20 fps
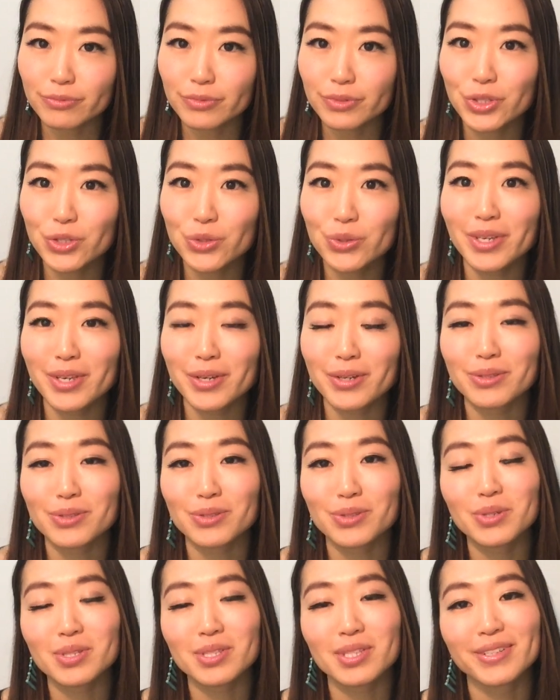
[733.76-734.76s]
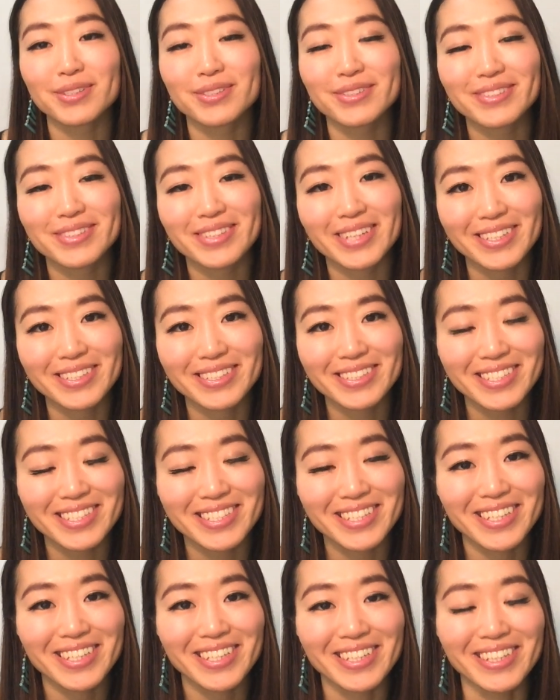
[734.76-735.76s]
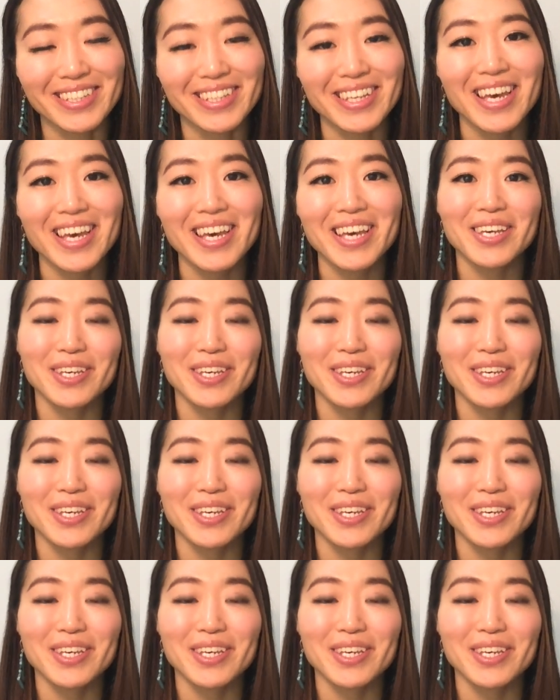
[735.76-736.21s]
New Year 2019.